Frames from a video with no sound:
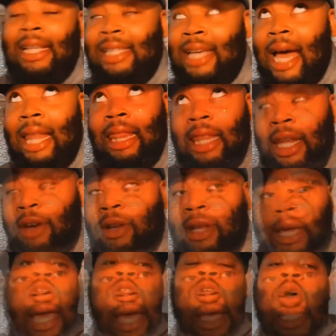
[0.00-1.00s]
I literally
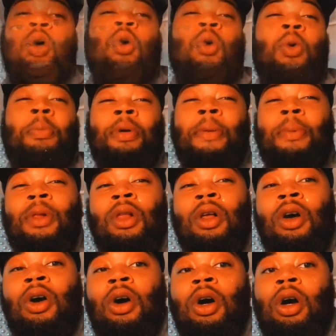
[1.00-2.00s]
can't. So people who
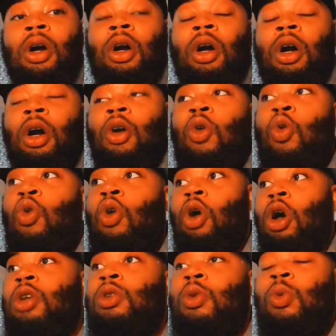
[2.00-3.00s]
are
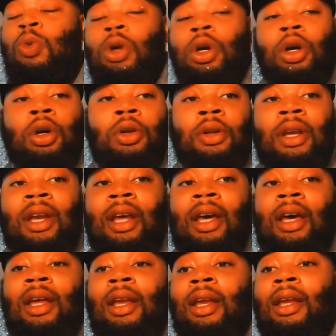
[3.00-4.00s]
across the world,
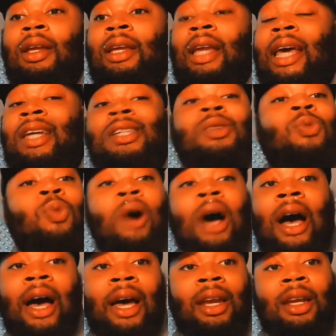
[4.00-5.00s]

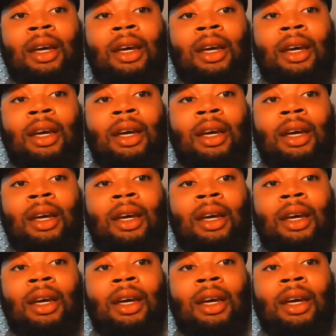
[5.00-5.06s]
nationwide,